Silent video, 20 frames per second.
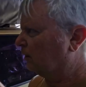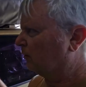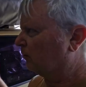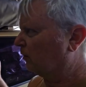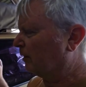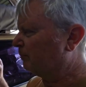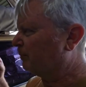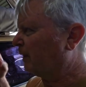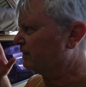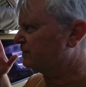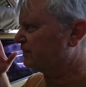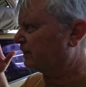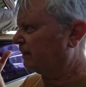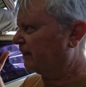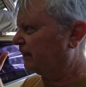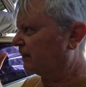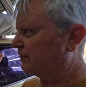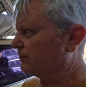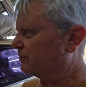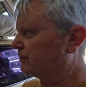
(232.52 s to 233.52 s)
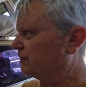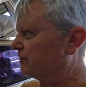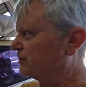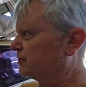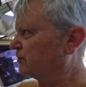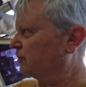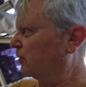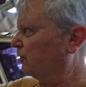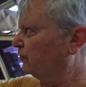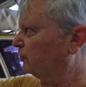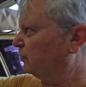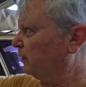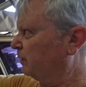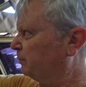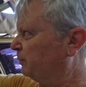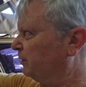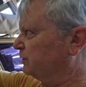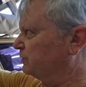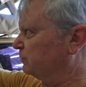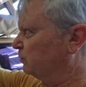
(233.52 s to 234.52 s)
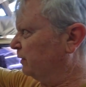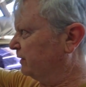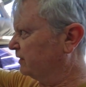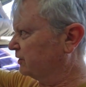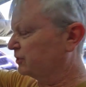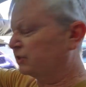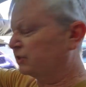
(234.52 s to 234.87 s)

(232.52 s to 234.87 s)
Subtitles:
Right, basically it consists of QuickPitch weather